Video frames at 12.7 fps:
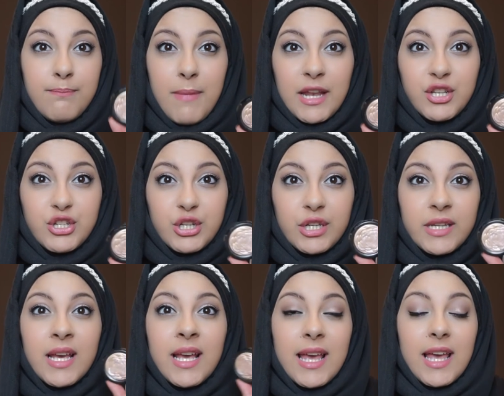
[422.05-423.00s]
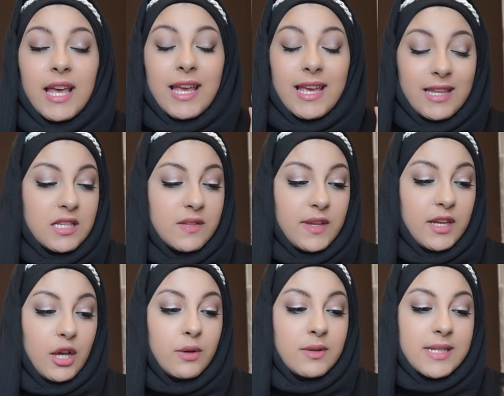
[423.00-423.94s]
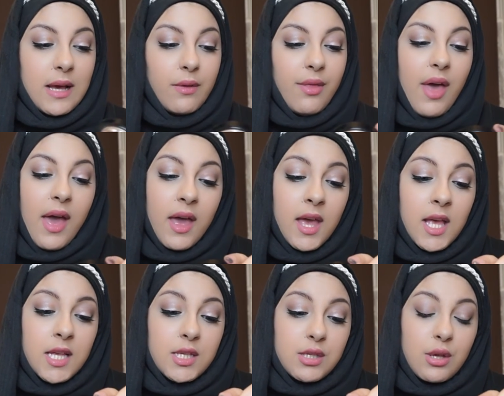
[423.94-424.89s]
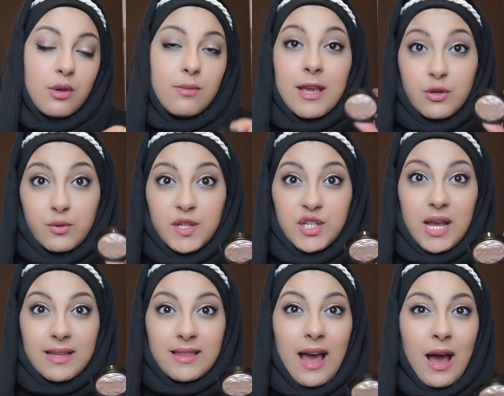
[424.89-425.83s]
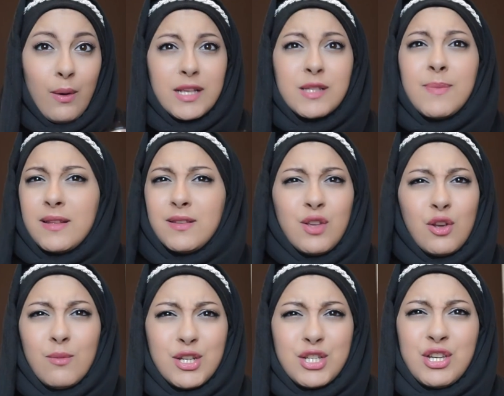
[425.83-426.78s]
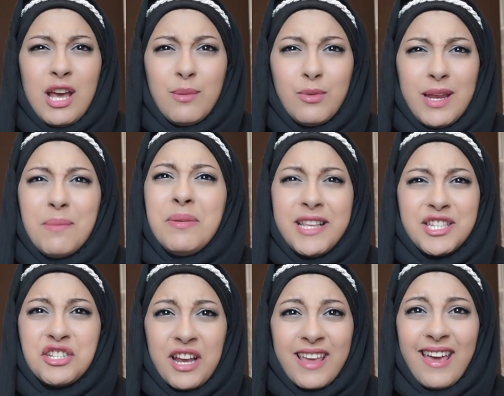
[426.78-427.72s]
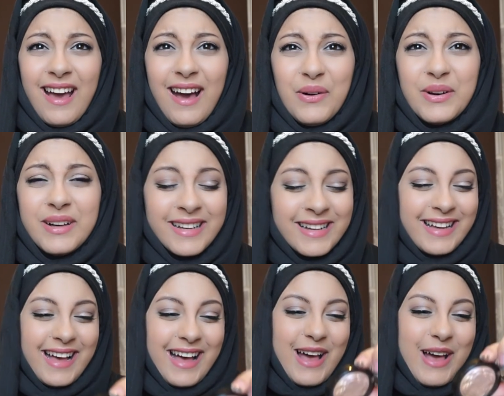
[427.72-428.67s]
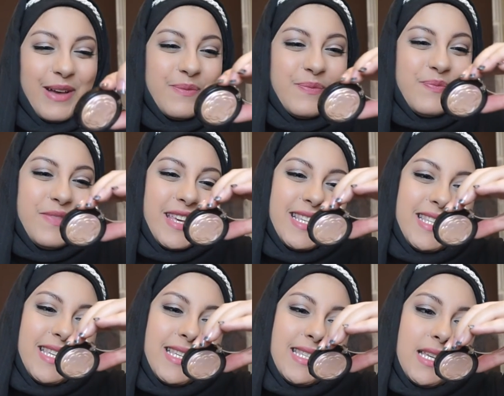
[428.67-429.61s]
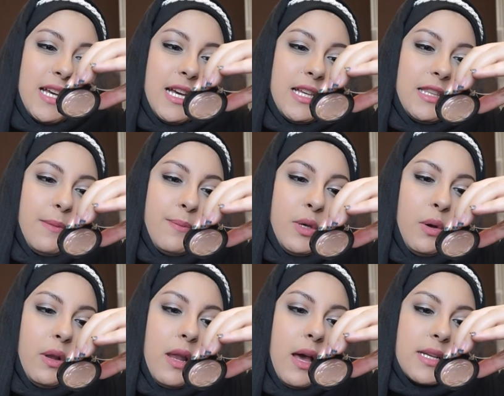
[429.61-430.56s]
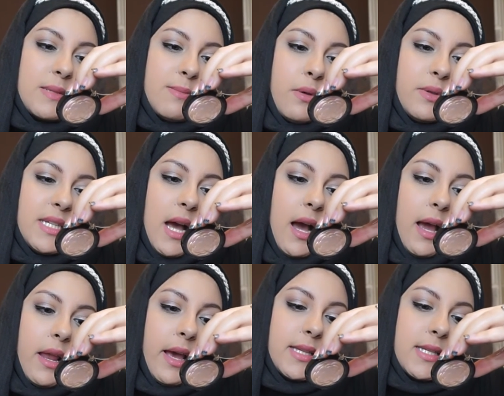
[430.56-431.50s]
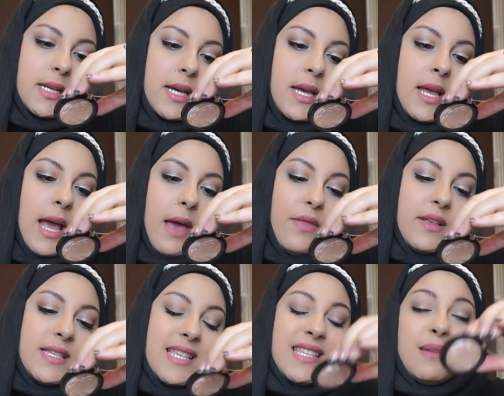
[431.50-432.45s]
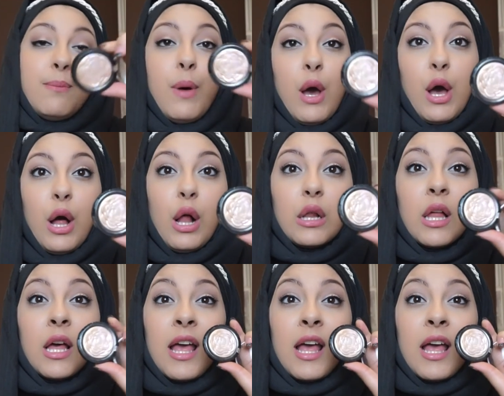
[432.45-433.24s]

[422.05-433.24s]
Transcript: mention in this video down there, so make sure you check that out. I spend so much time on it, please check it out. This is the Pure Luxe Multi Highlighter, and this is in Pearl.